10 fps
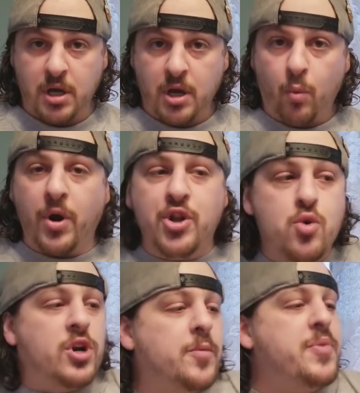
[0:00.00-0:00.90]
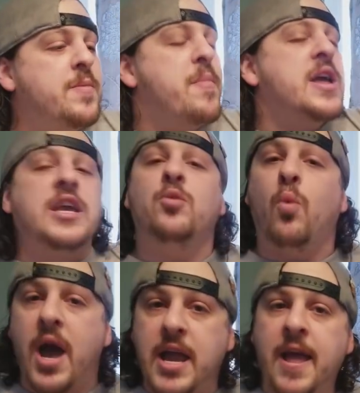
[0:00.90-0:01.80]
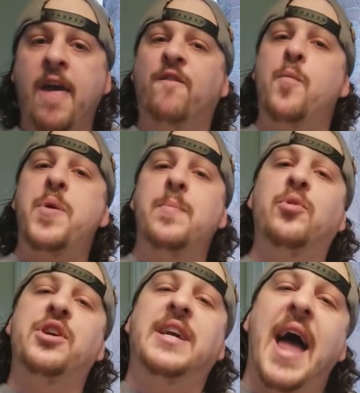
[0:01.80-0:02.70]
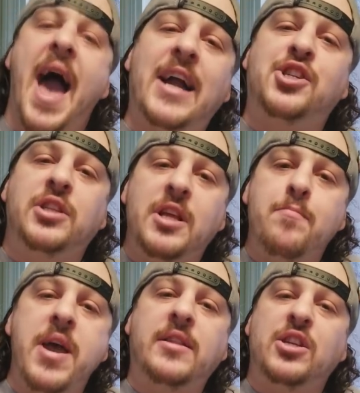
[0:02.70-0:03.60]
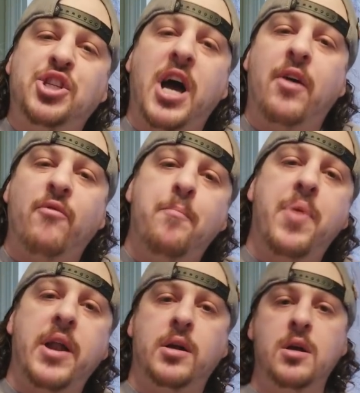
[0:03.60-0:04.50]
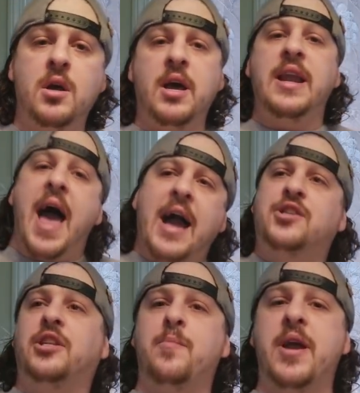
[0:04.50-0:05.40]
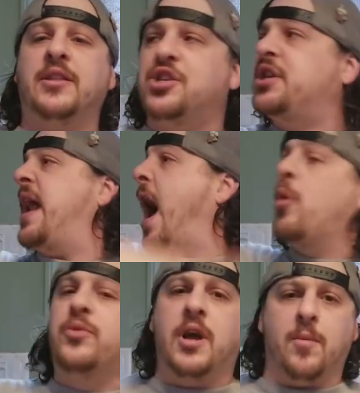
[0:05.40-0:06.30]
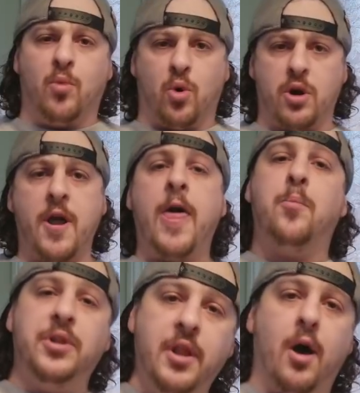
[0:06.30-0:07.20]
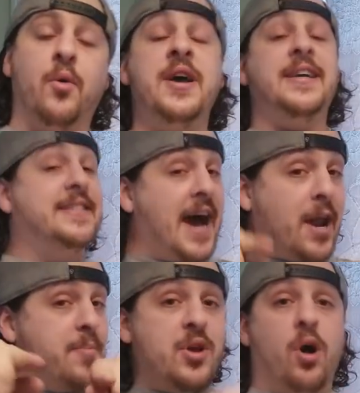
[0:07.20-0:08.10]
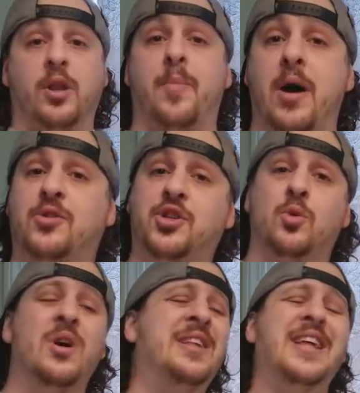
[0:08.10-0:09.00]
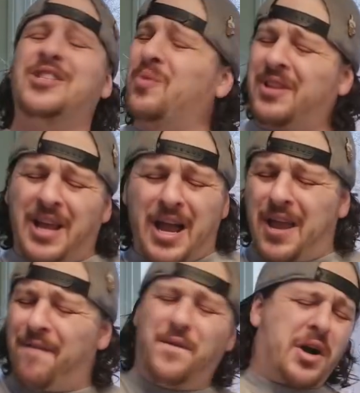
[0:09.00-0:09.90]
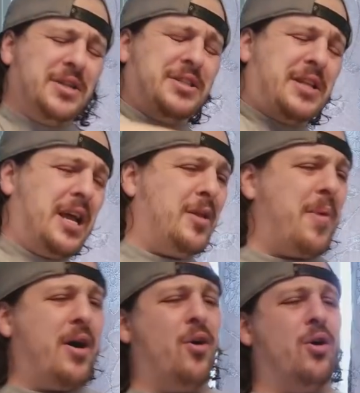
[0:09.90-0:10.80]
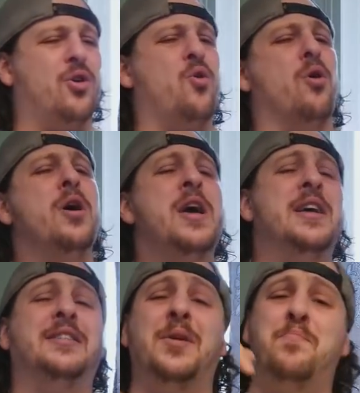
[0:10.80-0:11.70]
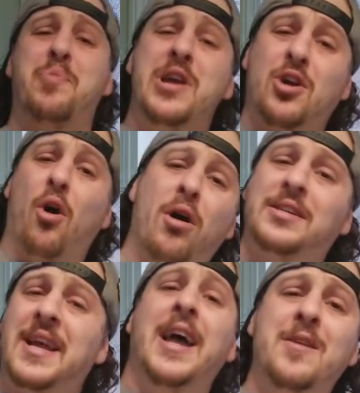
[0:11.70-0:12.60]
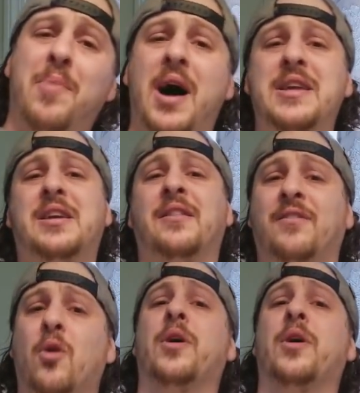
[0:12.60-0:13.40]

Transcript: When you could be making way for people that could actually make the genre better and actually make the shit out there more. But no, it's got to be all about you. That's one thing I can't fucking stand about horrorcore, is that because anybody can do